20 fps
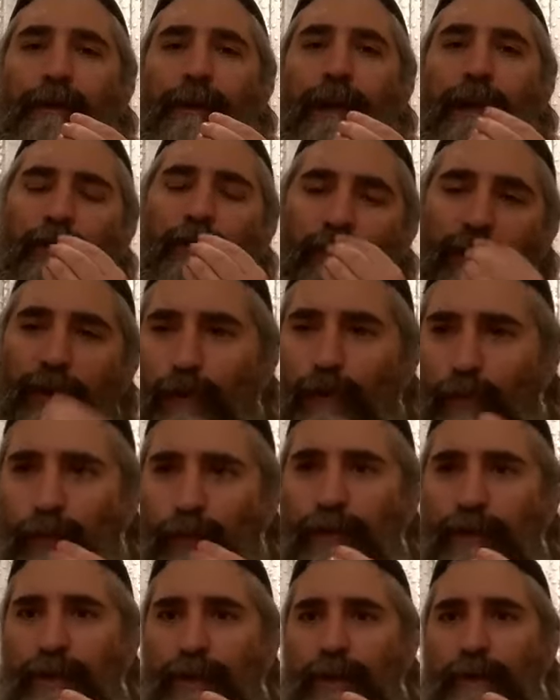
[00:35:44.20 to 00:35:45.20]
that we
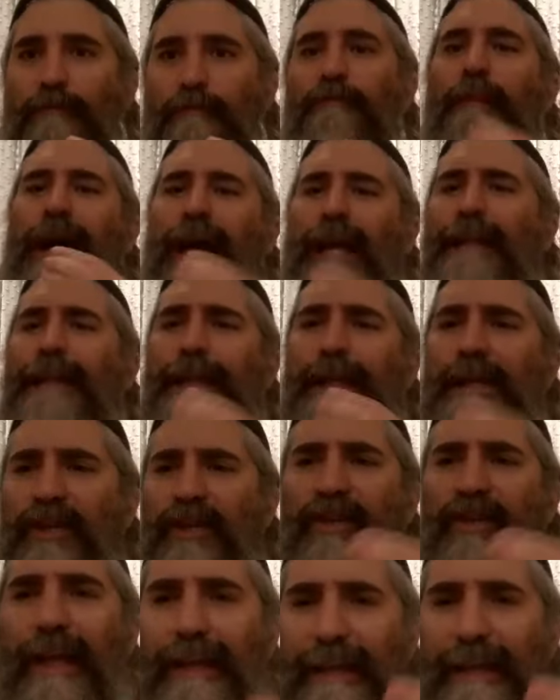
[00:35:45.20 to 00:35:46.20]
use,
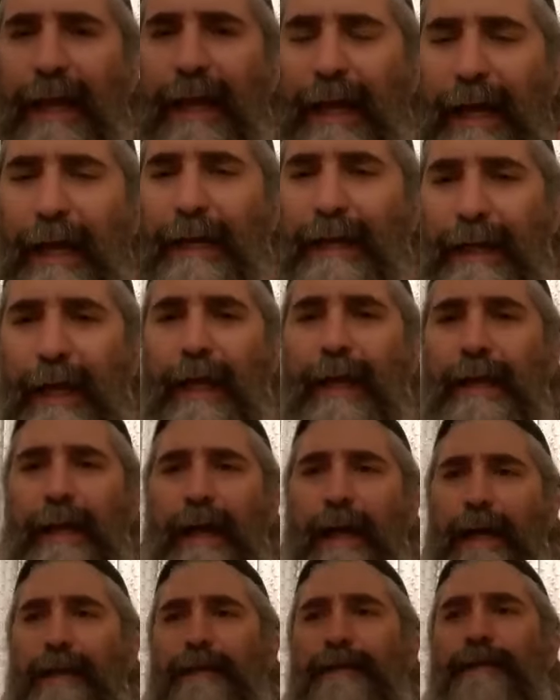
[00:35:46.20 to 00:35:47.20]
manishtana
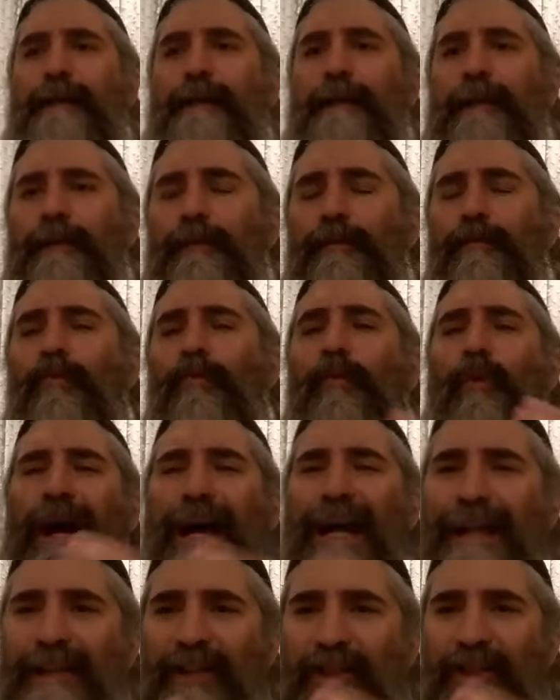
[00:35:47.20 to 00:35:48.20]
halayla
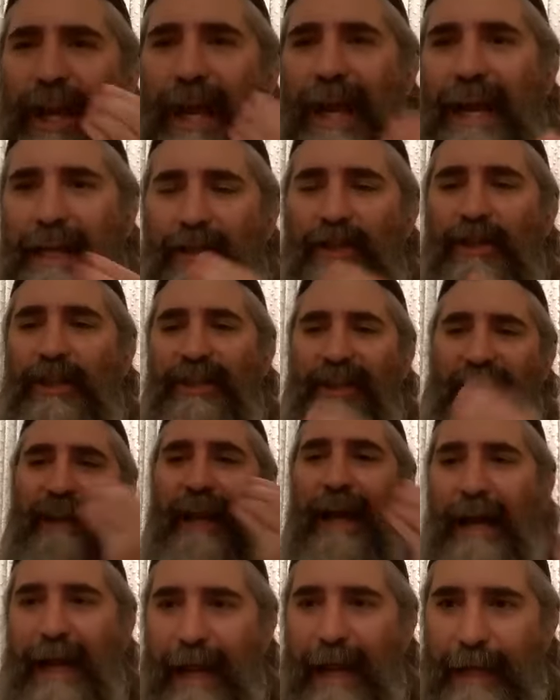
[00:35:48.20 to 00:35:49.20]
what changed
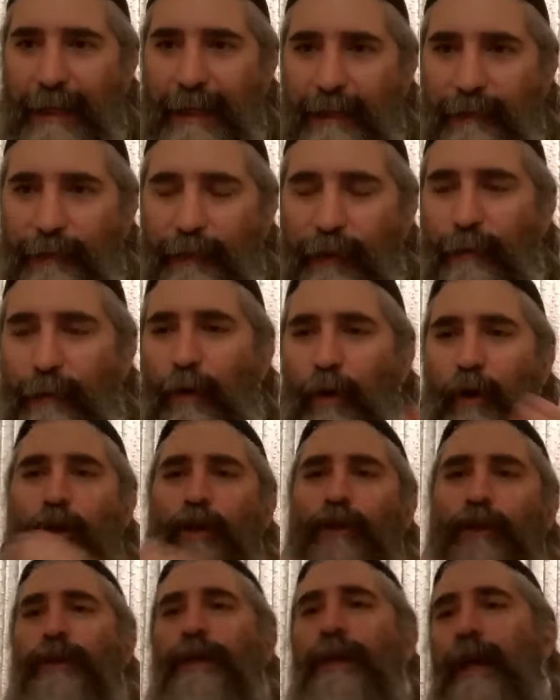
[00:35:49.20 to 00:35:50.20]
tonight from
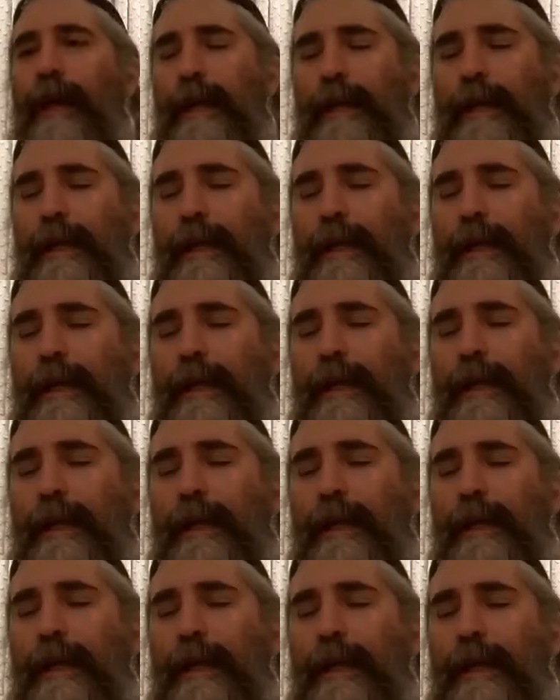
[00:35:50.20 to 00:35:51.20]
all the
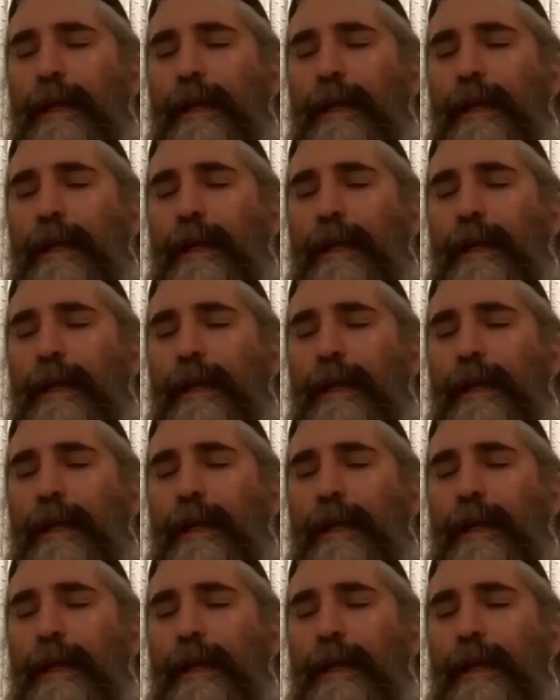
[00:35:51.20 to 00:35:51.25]
nights,